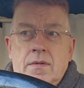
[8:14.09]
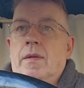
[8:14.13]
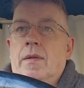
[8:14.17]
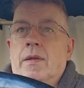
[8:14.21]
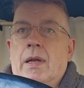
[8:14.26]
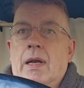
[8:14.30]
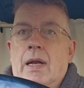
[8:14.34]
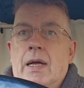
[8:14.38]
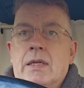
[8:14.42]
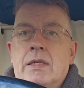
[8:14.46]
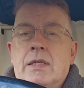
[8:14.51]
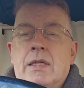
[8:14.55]

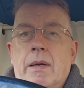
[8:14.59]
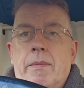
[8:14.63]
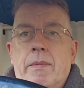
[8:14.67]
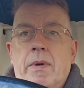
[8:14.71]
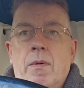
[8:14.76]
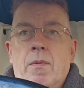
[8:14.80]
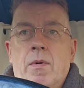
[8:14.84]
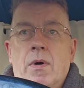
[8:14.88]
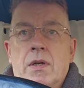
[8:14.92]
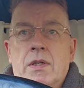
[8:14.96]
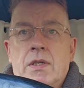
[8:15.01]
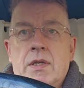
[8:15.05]
The last time
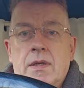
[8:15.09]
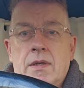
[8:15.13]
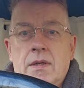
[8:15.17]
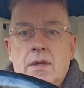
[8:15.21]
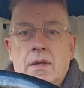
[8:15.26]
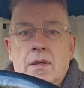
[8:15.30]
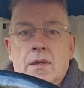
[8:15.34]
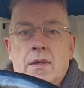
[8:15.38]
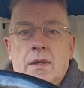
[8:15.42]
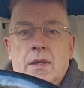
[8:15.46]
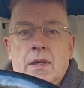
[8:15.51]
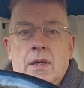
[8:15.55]
I worked at
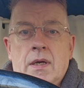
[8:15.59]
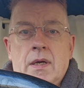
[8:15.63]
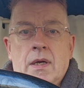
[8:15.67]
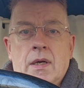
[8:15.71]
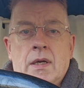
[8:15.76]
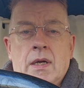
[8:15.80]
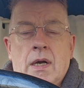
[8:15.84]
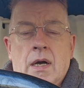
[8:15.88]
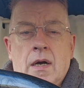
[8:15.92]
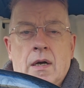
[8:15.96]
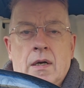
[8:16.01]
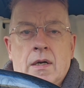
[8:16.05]
the
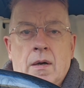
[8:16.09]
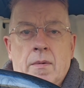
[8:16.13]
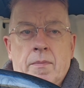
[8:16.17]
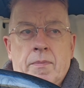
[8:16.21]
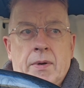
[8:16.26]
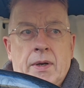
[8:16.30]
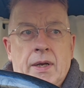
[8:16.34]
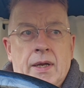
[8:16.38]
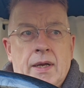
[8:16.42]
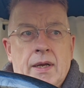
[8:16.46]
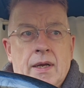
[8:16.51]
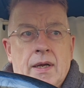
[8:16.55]
car
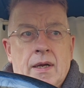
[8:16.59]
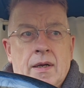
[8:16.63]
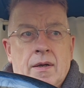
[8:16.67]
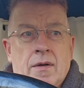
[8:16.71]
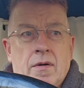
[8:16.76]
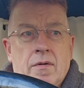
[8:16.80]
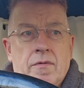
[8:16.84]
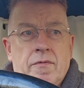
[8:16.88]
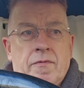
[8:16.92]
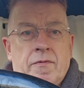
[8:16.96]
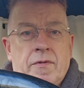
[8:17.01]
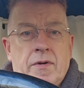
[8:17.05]
company, I
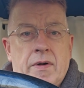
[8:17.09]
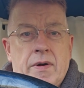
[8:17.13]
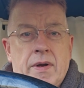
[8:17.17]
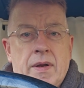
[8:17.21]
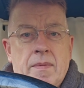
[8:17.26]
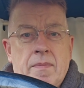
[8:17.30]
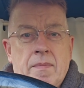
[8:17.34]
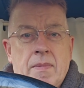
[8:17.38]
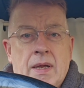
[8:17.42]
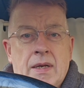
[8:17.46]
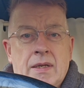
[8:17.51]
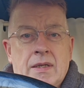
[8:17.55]
got
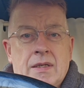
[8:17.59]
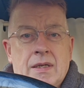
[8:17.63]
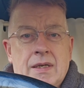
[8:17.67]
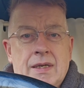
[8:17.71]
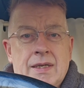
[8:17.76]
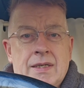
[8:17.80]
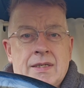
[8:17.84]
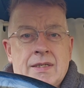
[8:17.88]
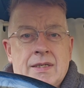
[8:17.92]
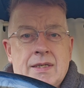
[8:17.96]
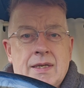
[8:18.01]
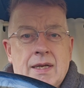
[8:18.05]
very
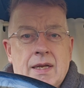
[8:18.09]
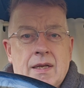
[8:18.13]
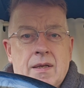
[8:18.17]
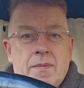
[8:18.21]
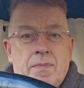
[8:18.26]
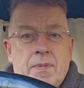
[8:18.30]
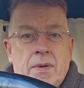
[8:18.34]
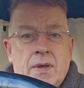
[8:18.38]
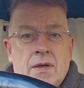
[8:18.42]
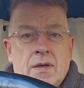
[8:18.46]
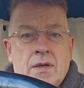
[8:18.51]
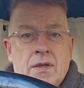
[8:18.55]
mentally sick
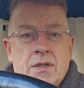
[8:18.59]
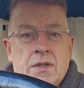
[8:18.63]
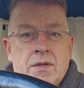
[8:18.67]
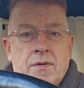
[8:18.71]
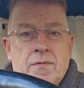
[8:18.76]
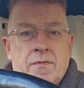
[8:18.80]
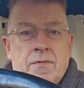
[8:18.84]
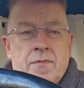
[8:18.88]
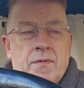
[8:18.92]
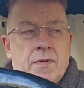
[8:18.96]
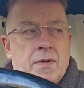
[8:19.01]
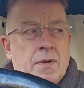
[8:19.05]
because
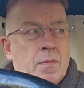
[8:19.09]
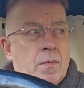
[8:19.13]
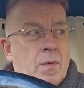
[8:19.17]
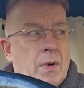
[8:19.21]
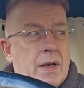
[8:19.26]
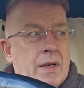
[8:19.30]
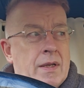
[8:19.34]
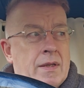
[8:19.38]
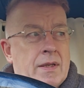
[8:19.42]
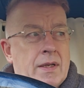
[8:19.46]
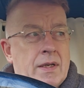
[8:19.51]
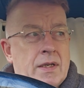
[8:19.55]
of the
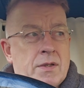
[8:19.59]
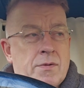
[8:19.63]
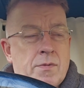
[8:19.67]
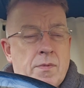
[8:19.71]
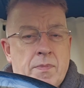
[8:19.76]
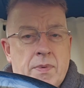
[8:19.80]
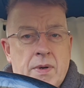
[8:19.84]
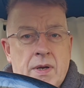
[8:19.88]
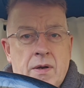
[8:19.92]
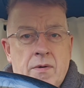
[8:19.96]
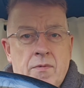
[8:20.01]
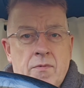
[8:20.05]
way things were
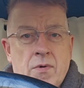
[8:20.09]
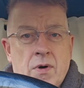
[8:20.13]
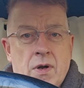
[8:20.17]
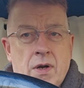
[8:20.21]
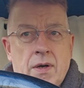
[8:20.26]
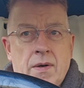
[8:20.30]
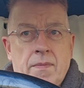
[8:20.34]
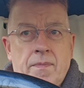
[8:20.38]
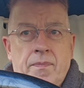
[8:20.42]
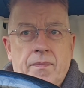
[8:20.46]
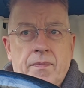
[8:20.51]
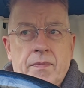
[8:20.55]
being
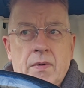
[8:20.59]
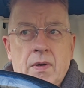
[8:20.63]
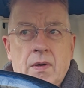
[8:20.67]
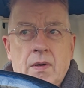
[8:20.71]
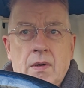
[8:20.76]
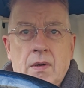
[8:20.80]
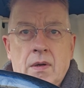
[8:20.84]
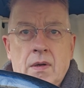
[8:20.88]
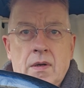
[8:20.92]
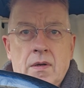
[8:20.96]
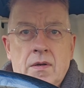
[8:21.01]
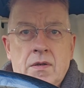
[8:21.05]
run.
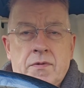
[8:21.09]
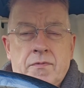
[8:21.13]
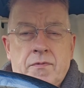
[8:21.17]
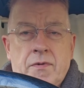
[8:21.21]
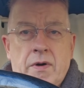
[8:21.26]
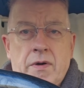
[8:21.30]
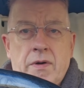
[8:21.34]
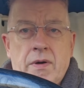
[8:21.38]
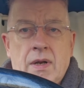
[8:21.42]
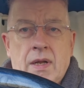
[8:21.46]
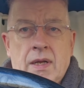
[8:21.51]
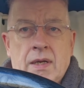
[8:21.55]
It's
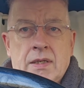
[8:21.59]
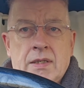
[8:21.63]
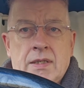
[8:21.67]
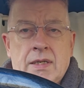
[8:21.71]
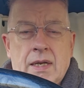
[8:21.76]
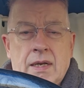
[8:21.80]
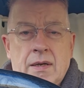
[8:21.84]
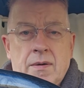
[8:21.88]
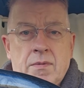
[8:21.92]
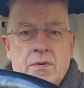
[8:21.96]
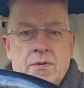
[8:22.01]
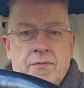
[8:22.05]
very, like I
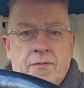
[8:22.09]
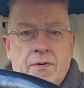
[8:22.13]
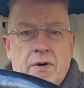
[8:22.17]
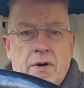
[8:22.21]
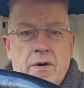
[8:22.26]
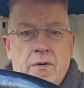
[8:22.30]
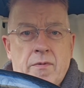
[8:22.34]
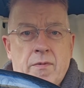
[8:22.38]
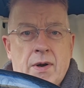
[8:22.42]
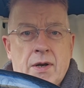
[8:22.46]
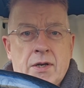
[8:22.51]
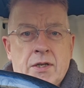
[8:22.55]
said, it was
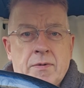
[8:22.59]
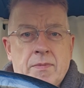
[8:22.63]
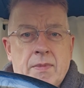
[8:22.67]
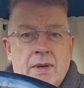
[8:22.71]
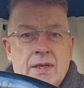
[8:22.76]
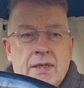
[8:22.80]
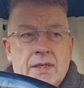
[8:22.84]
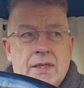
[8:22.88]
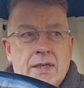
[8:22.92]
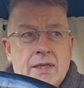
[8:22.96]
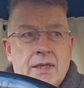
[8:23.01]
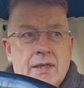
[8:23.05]
very
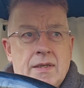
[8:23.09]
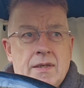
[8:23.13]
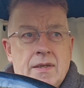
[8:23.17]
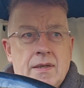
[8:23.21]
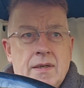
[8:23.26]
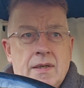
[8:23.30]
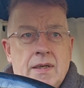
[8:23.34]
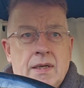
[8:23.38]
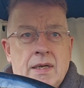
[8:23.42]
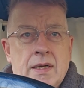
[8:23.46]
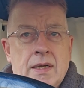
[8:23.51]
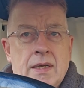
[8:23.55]
regimented,
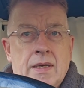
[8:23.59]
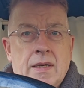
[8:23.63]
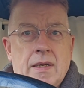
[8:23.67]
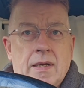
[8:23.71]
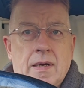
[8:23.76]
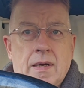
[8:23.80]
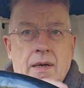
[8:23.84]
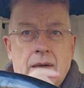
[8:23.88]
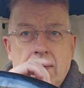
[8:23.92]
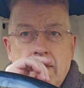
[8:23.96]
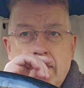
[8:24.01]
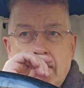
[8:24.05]
and
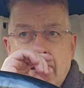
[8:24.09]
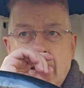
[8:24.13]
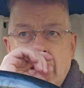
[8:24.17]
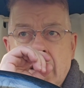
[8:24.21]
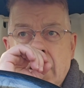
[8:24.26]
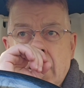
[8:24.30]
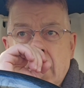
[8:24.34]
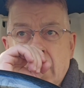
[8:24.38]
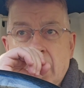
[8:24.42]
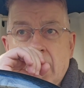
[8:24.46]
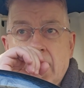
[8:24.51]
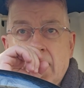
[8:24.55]

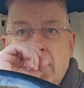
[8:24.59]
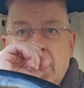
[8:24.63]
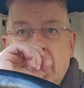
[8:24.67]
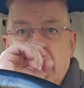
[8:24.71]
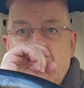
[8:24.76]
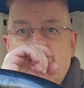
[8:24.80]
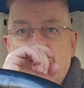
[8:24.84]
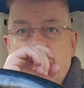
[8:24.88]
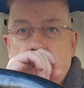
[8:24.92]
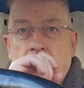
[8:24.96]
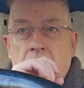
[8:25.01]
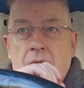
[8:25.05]
you
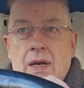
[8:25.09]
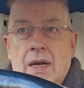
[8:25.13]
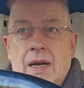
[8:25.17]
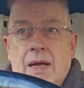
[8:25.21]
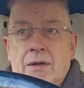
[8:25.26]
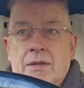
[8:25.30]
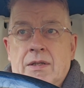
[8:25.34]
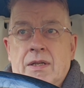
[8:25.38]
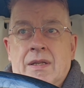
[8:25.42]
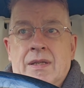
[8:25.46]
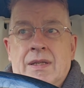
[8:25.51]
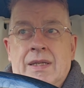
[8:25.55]
know, you weren't
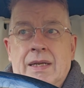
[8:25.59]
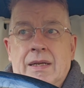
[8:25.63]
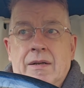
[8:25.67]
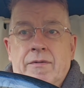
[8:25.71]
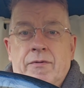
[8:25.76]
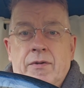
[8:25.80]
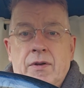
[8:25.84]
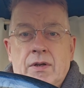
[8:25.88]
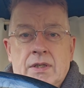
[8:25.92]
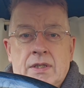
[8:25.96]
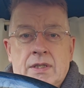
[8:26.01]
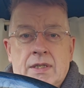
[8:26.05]
allowed to think
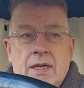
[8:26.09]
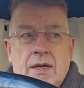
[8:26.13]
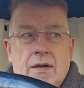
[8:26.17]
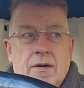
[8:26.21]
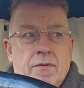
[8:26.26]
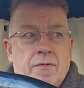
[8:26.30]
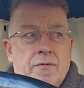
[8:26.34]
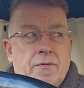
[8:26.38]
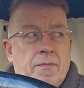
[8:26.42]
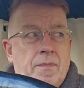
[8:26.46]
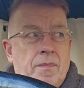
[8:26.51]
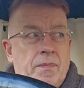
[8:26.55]
for
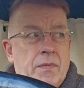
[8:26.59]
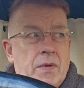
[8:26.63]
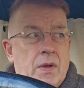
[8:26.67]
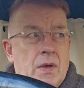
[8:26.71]
yourself.